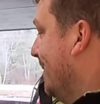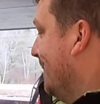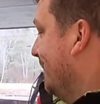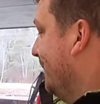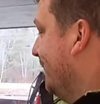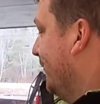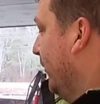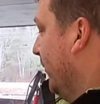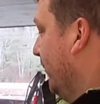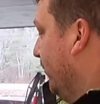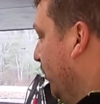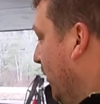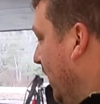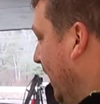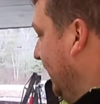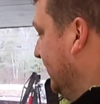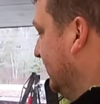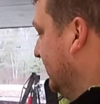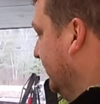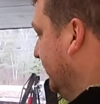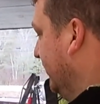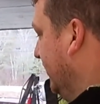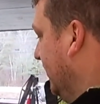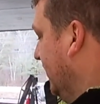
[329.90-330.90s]
For the
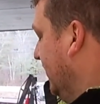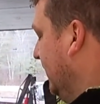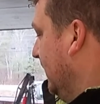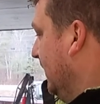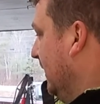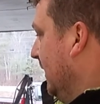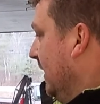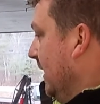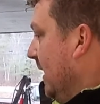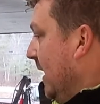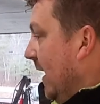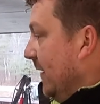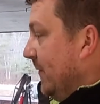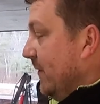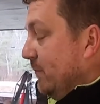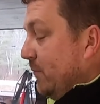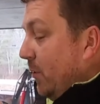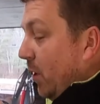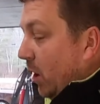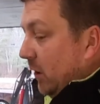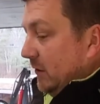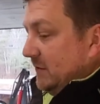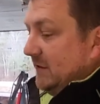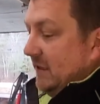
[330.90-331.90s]
price of it and the
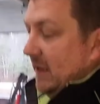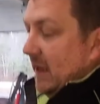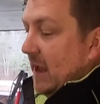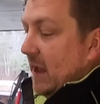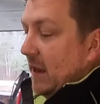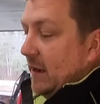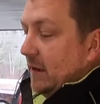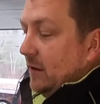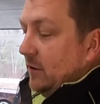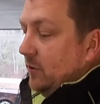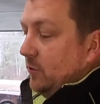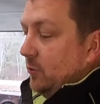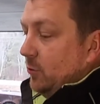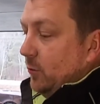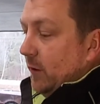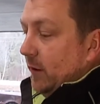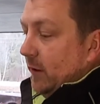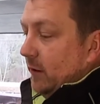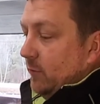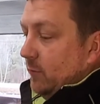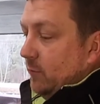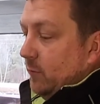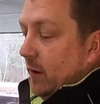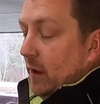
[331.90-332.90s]
parts he had into
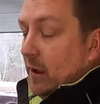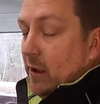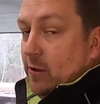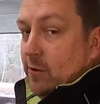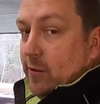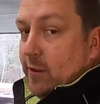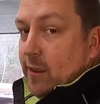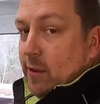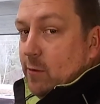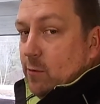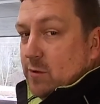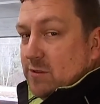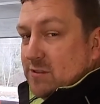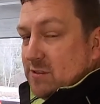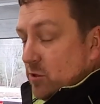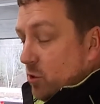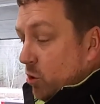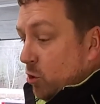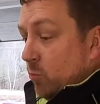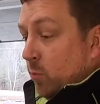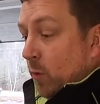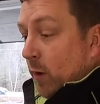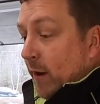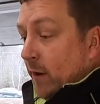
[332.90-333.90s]
it, well, it was a
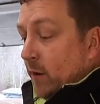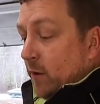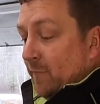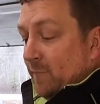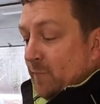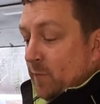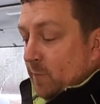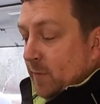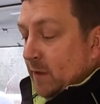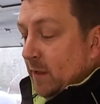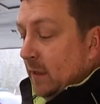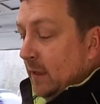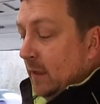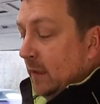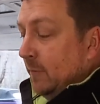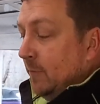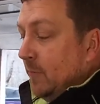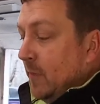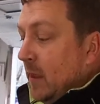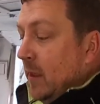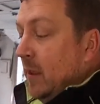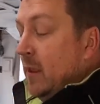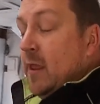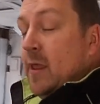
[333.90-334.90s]
no-brainer for me.
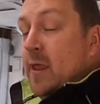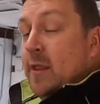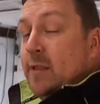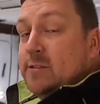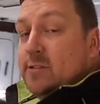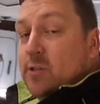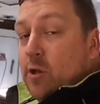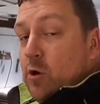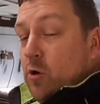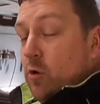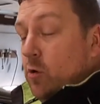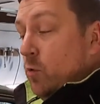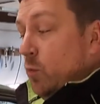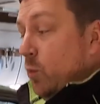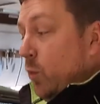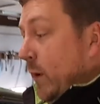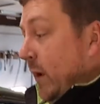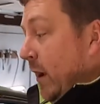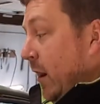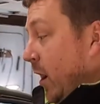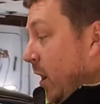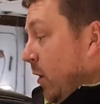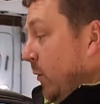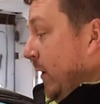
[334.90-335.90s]
So we are